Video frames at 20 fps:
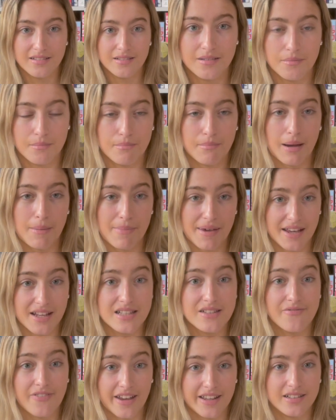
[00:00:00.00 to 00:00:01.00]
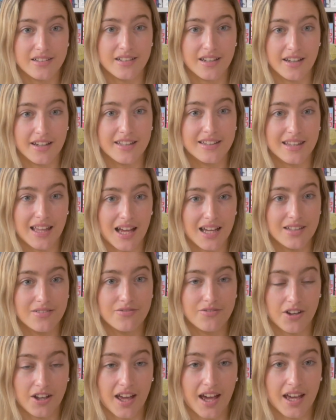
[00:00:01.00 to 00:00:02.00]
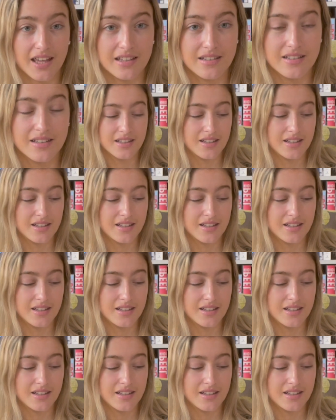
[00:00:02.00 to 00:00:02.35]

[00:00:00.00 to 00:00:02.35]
in life, okay,